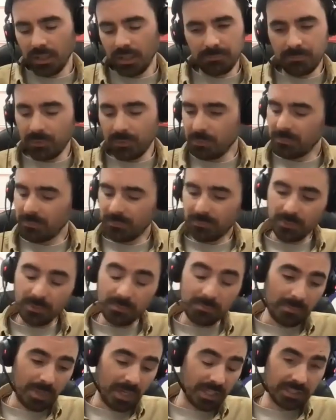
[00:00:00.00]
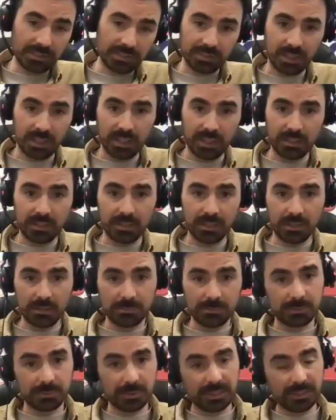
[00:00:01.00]
From my side,
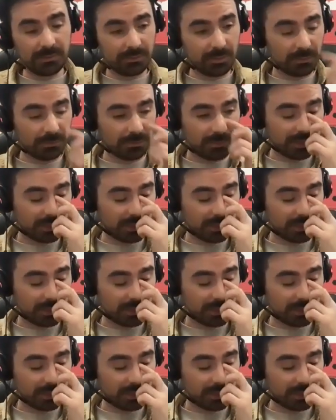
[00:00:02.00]
speaking from